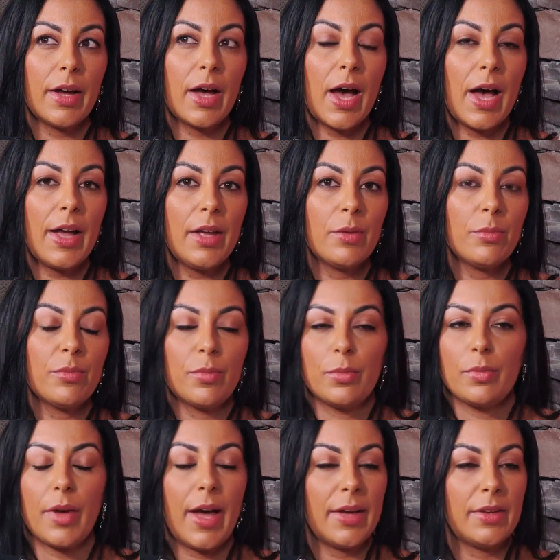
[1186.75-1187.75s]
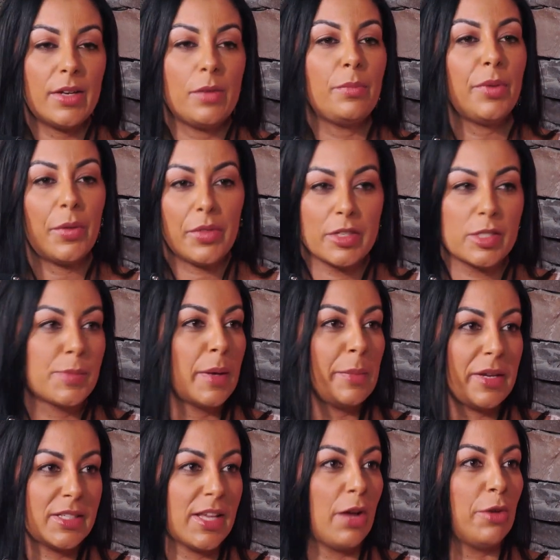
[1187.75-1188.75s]
I didn't build this by
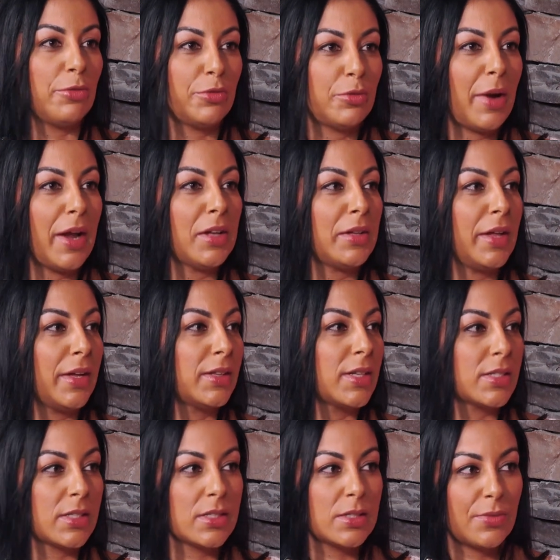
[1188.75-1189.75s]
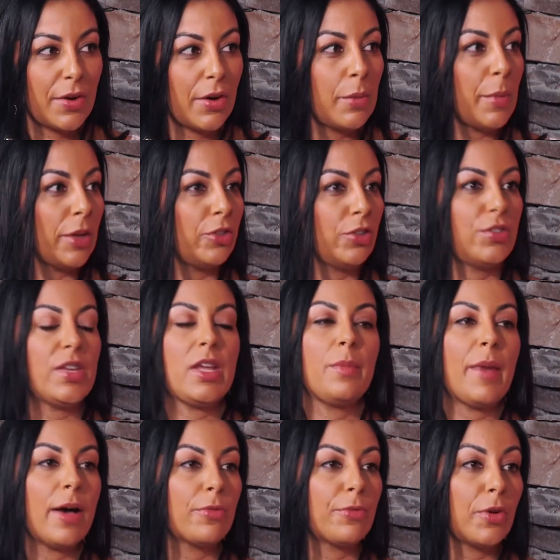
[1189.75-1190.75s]
myself, right? Like, this is very much a
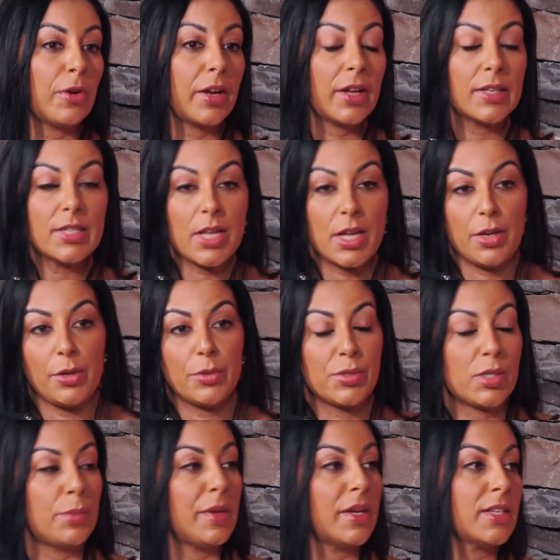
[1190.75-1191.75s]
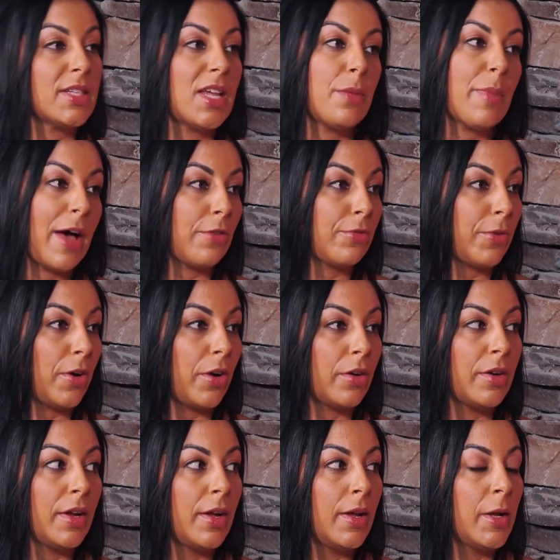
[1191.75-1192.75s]
team effort. It continues to be a team
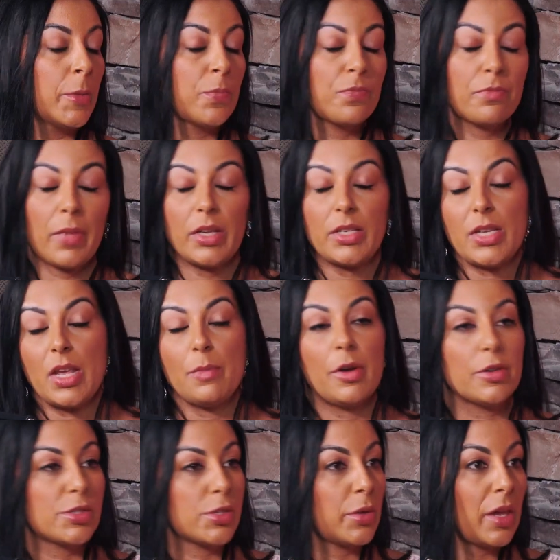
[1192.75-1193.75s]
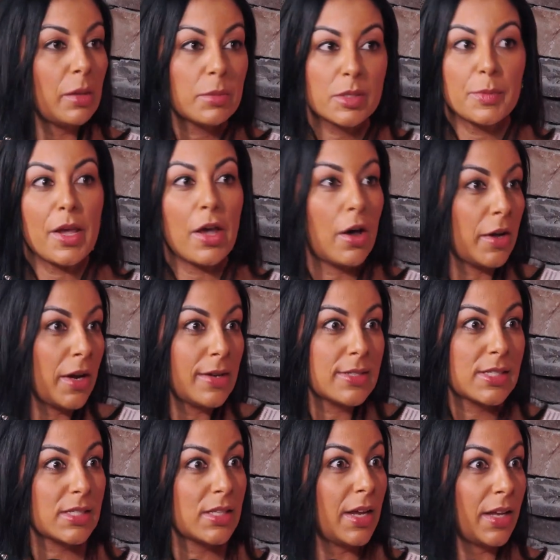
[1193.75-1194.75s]
effort. My team also keeps me
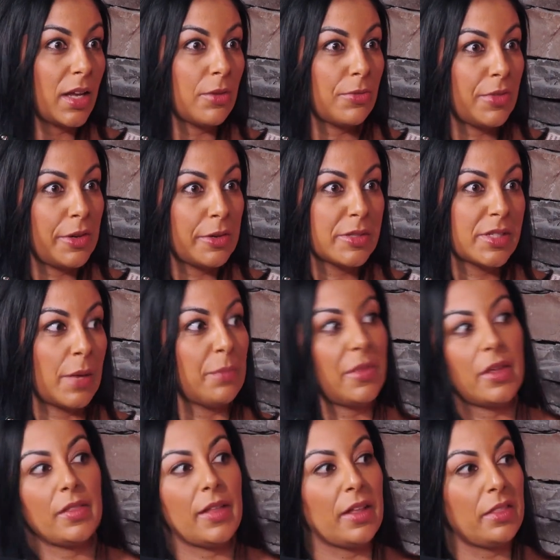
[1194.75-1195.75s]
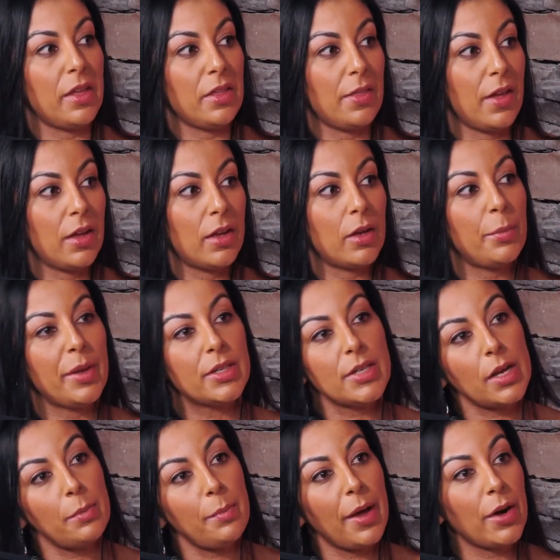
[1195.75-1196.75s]
honest. Like, if there's something that they think can be
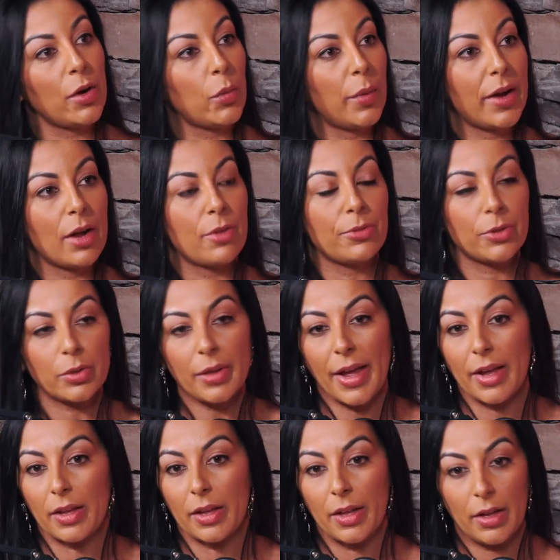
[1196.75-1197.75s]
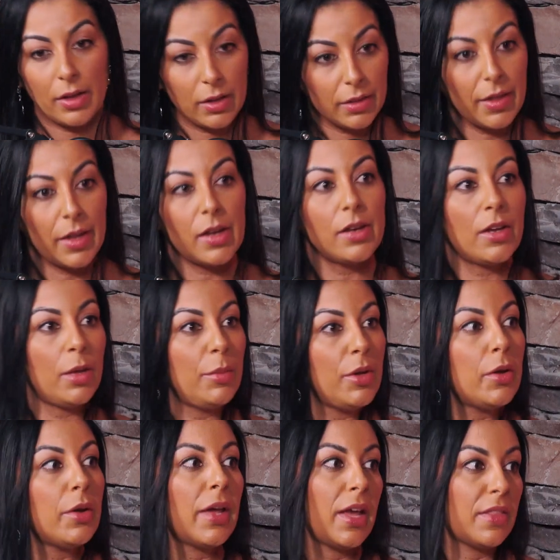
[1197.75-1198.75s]
done better, whatever, like, they can
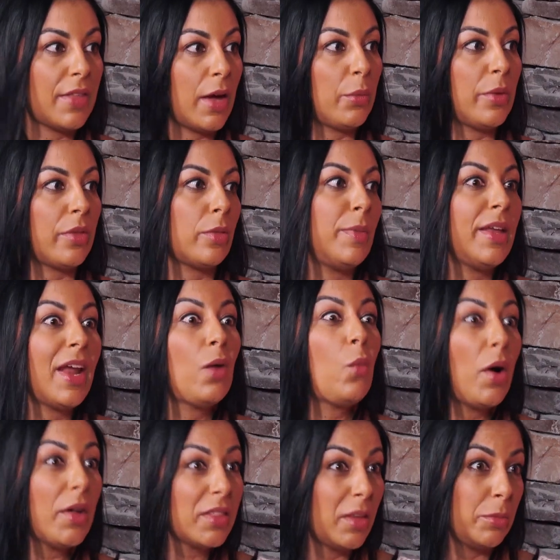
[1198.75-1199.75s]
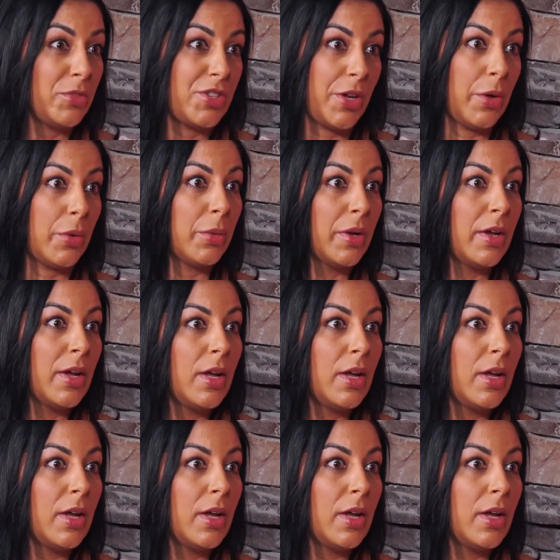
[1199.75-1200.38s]
communicate that with me, and I want them to.